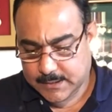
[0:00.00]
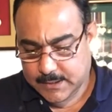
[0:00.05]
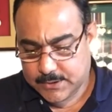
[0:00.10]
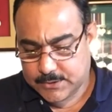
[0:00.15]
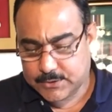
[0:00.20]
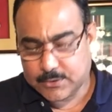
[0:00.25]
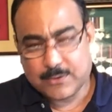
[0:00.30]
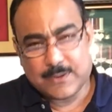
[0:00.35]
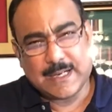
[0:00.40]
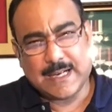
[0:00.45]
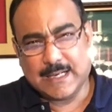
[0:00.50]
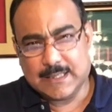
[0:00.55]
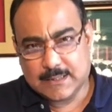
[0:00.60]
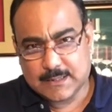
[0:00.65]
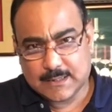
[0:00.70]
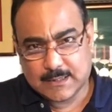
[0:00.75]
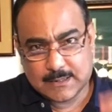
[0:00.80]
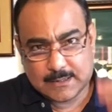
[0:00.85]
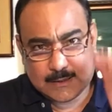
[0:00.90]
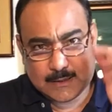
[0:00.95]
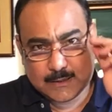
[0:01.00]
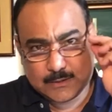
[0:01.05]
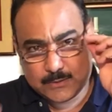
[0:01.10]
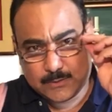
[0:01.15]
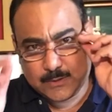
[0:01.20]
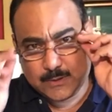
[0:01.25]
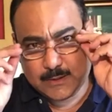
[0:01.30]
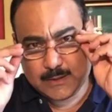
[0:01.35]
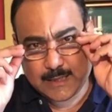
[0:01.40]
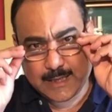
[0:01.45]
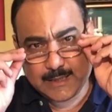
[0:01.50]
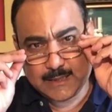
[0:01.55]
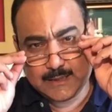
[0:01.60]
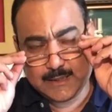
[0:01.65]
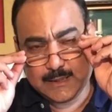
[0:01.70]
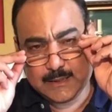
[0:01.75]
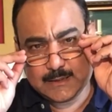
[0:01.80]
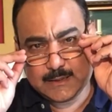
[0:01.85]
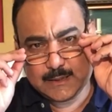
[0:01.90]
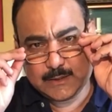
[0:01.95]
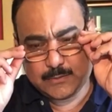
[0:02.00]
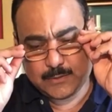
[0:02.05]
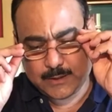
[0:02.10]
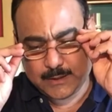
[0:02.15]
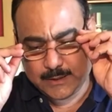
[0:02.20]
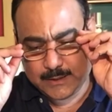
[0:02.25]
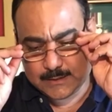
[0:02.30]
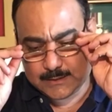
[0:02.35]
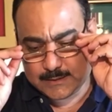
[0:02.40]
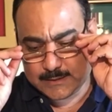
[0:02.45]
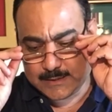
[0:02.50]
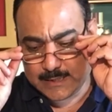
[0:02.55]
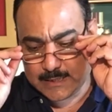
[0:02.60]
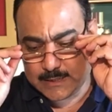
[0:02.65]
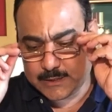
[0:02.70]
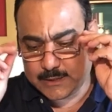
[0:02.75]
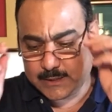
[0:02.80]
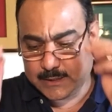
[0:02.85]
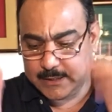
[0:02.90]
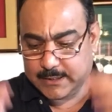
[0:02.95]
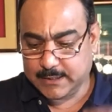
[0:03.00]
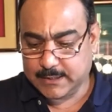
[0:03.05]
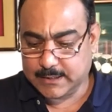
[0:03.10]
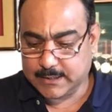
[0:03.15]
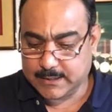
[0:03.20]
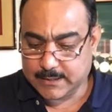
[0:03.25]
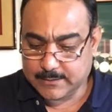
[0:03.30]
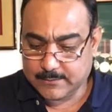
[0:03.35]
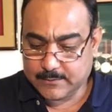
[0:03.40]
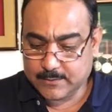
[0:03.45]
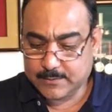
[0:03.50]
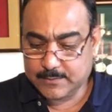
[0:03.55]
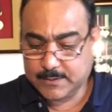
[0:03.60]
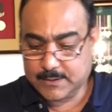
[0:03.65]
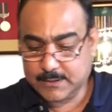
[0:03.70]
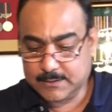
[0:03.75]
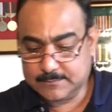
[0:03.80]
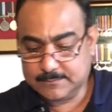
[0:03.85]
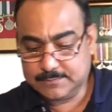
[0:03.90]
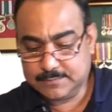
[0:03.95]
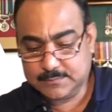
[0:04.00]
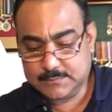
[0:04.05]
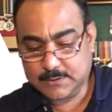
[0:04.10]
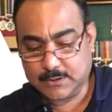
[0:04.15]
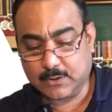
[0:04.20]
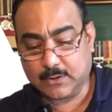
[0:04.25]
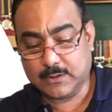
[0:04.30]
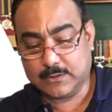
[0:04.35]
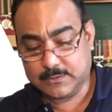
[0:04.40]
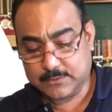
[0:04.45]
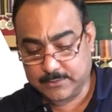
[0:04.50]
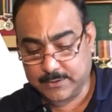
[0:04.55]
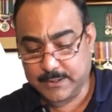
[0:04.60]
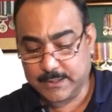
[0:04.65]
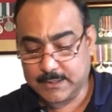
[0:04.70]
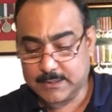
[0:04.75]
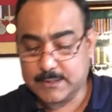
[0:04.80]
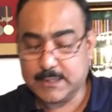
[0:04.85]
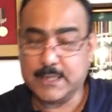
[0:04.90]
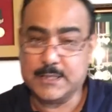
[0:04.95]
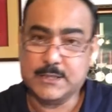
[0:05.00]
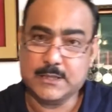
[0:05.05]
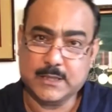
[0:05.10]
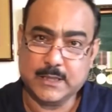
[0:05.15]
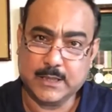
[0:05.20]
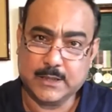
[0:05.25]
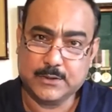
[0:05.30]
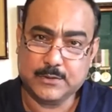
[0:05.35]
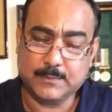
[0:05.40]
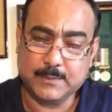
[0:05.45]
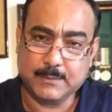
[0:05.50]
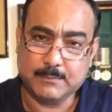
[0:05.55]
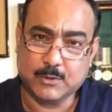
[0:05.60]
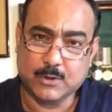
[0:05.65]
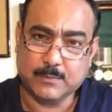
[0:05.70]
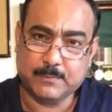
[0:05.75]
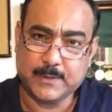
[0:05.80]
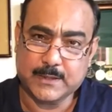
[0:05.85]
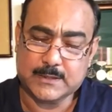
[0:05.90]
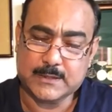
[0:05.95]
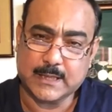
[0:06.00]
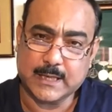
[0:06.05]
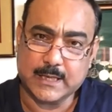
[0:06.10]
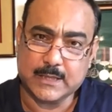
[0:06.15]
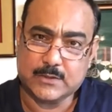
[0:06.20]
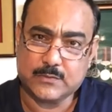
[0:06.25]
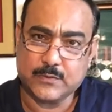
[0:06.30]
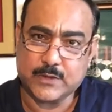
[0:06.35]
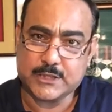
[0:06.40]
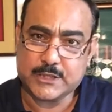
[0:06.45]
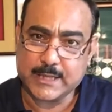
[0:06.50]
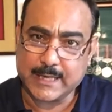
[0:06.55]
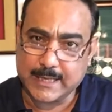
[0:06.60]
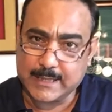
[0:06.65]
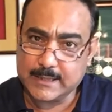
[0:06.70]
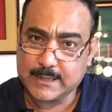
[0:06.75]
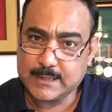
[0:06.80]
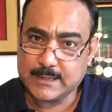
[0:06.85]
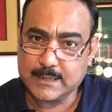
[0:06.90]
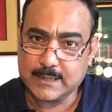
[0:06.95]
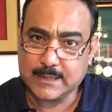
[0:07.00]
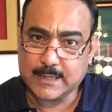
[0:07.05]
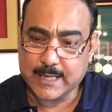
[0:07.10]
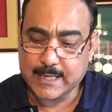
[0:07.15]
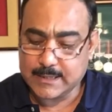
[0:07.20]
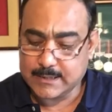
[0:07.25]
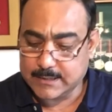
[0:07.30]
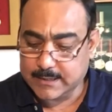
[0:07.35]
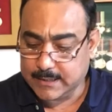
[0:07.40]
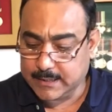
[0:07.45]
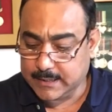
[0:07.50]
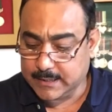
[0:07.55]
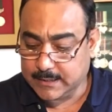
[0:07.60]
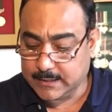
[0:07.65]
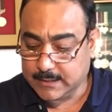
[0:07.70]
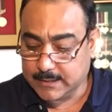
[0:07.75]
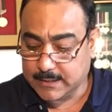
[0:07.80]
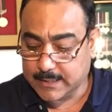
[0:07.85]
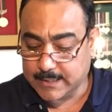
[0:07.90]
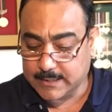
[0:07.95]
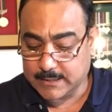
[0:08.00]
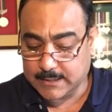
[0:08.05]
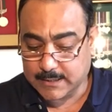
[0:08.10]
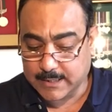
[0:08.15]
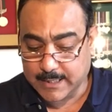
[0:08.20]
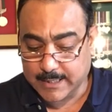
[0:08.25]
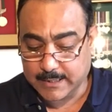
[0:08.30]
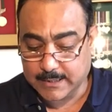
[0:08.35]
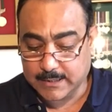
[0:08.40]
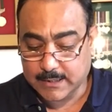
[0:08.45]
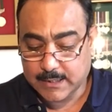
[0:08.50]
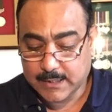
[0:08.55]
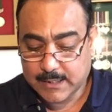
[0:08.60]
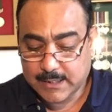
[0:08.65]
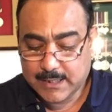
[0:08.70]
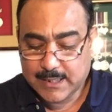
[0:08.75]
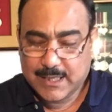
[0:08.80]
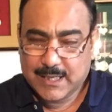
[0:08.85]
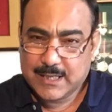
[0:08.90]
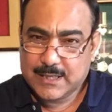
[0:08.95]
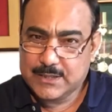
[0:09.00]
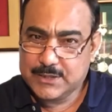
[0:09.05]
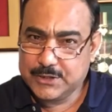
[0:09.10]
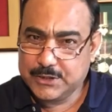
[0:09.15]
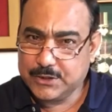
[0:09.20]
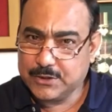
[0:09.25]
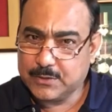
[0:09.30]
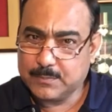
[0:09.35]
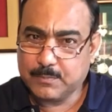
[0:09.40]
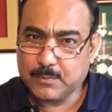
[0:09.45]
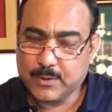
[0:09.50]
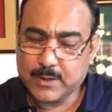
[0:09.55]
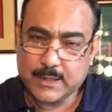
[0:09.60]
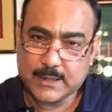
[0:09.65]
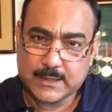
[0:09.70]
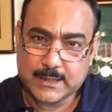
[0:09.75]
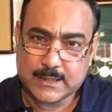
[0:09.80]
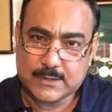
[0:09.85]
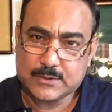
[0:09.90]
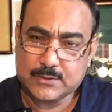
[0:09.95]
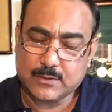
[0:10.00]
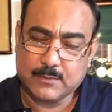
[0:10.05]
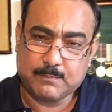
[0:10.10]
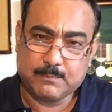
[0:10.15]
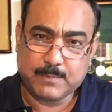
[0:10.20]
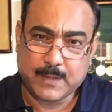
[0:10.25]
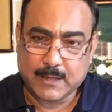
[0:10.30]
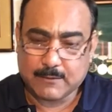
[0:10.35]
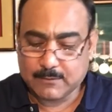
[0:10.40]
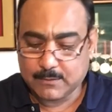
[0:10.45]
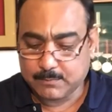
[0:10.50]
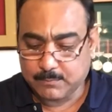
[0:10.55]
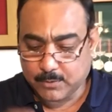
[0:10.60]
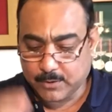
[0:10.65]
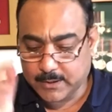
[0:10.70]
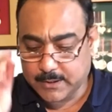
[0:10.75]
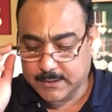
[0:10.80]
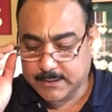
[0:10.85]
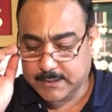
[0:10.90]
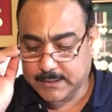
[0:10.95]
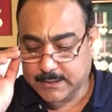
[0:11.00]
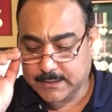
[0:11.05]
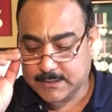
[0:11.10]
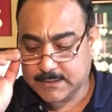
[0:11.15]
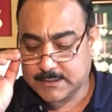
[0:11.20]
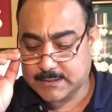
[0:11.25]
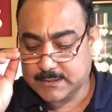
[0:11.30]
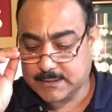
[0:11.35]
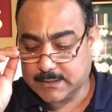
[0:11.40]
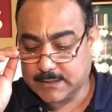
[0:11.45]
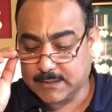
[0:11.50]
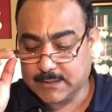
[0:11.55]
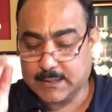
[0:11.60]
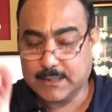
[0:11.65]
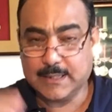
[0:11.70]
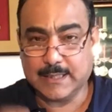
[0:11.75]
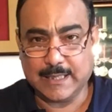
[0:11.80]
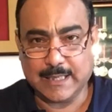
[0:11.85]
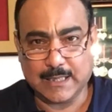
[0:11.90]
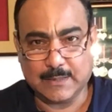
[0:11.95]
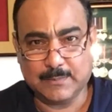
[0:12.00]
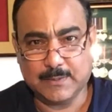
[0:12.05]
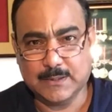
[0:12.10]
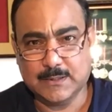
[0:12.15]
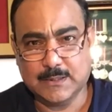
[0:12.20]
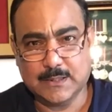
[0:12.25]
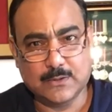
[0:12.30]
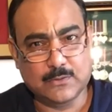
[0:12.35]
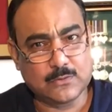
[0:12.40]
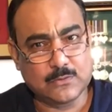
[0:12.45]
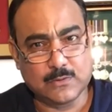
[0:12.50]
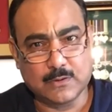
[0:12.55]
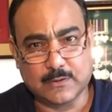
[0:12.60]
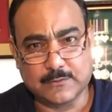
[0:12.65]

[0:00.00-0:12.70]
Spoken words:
So until the 19th and 20th century, or 20th century to be more precise, which ended in 1999, geopolitics or power politics had been the rule